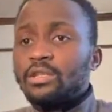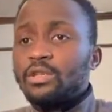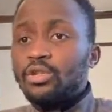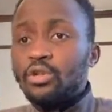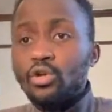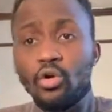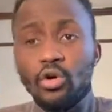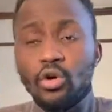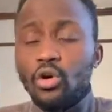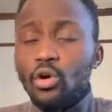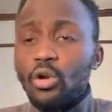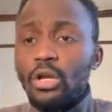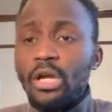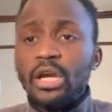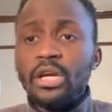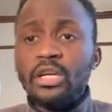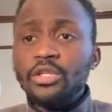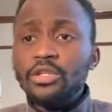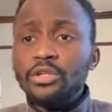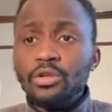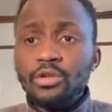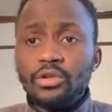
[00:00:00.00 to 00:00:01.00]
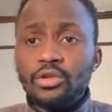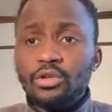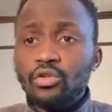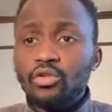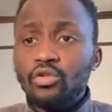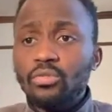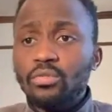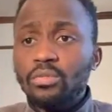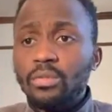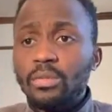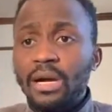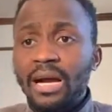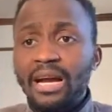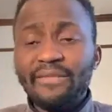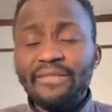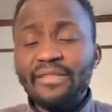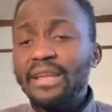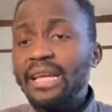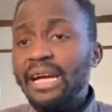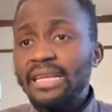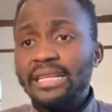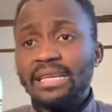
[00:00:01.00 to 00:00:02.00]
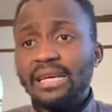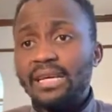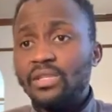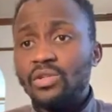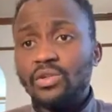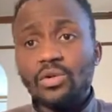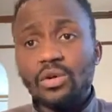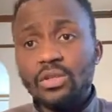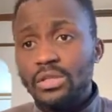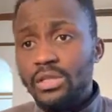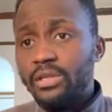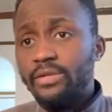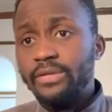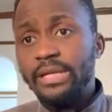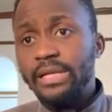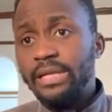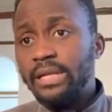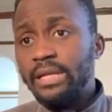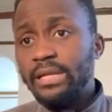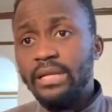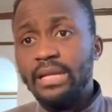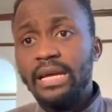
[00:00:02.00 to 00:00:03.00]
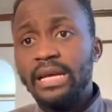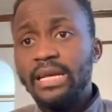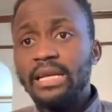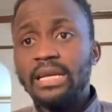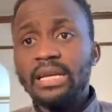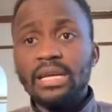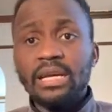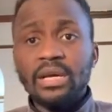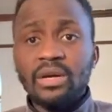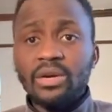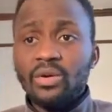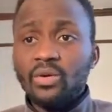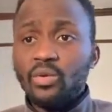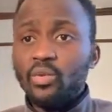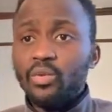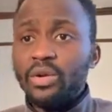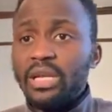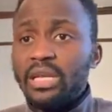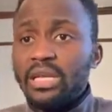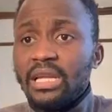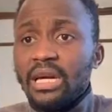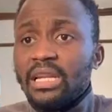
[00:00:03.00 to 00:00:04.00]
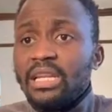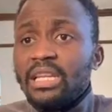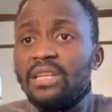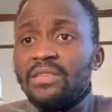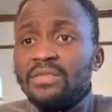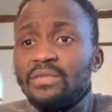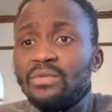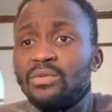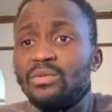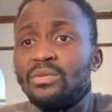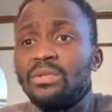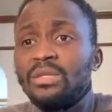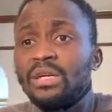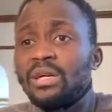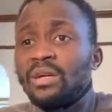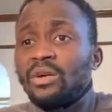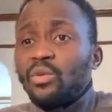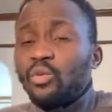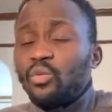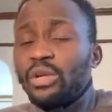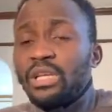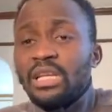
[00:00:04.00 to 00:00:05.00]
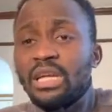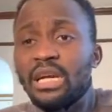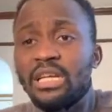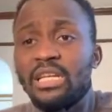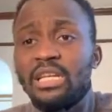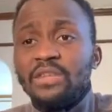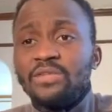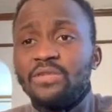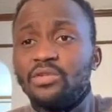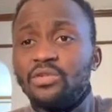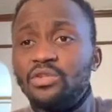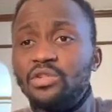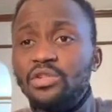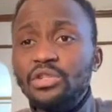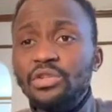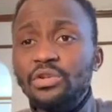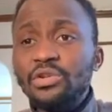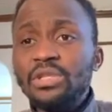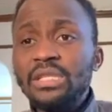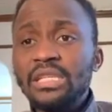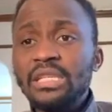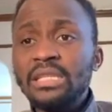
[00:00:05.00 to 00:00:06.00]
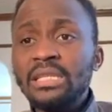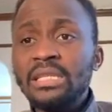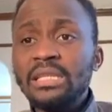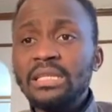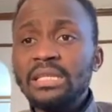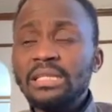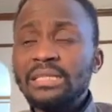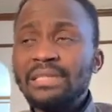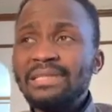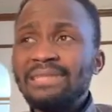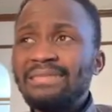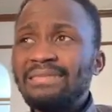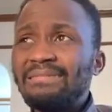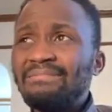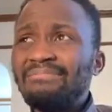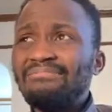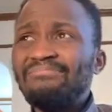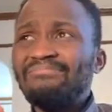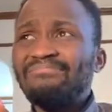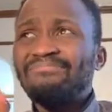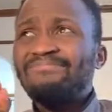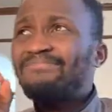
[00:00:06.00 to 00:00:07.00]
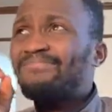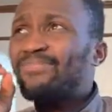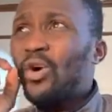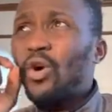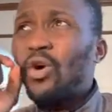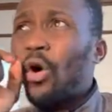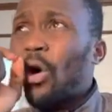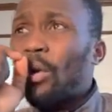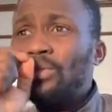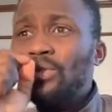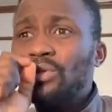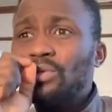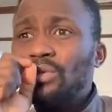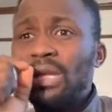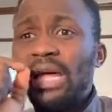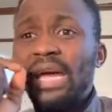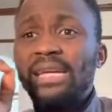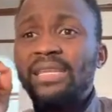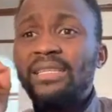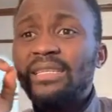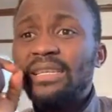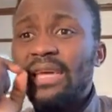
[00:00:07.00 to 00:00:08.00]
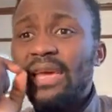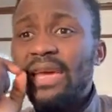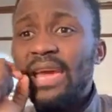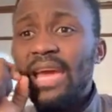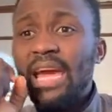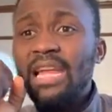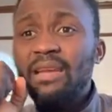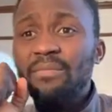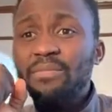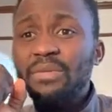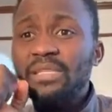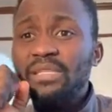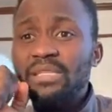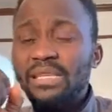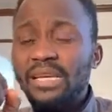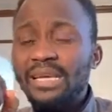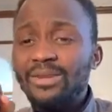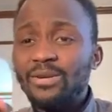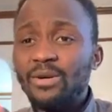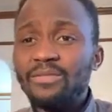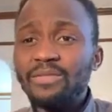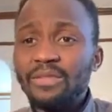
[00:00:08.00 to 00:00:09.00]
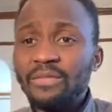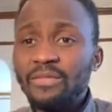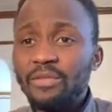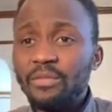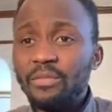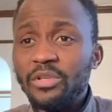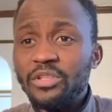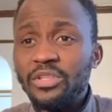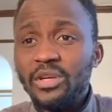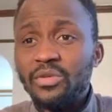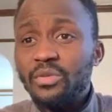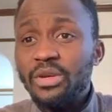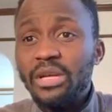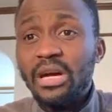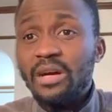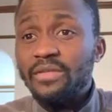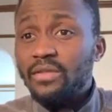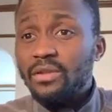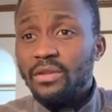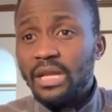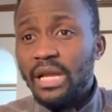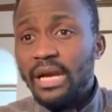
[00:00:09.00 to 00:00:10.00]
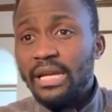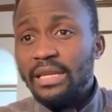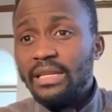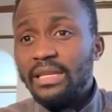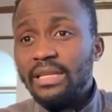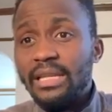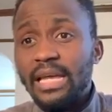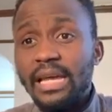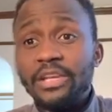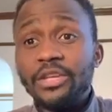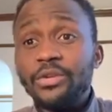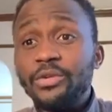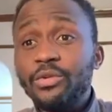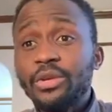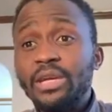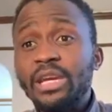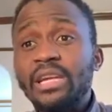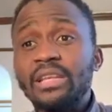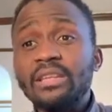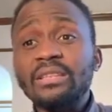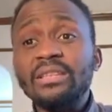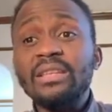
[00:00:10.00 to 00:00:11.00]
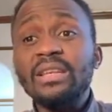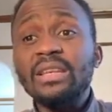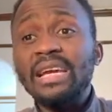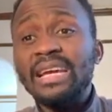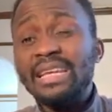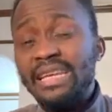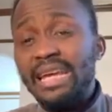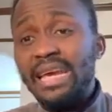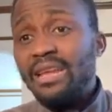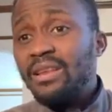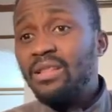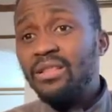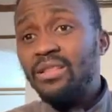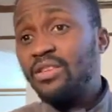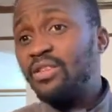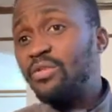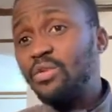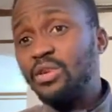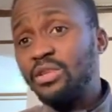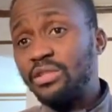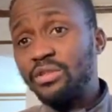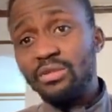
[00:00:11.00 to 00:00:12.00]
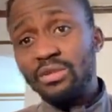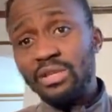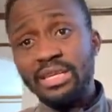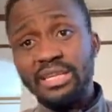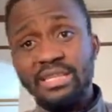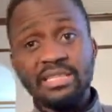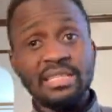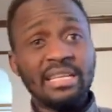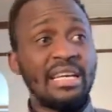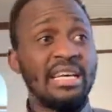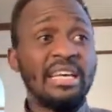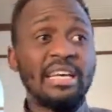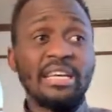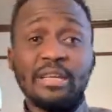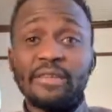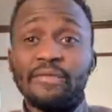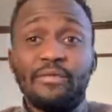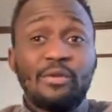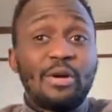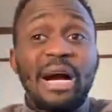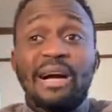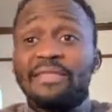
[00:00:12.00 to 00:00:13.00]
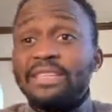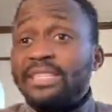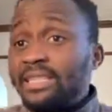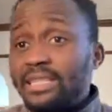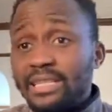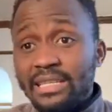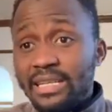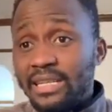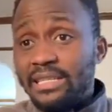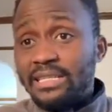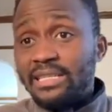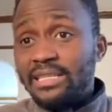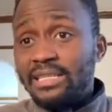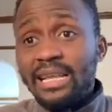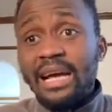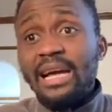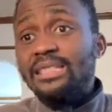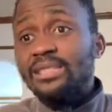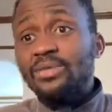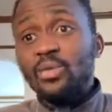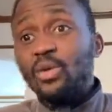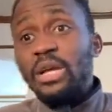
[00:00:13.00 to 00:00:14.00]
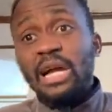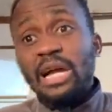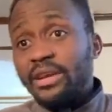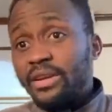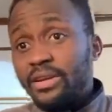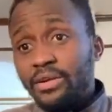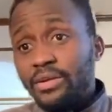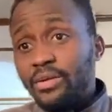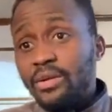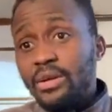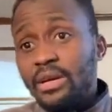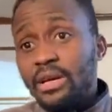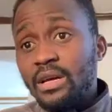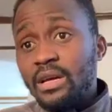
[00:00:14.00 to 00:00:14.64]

Google and YouTube, I feel like they are so underrated. Like we're not even using up to like 10% of the information we have online. Like you can learn anything you want to learn if you have internet. That's what I know.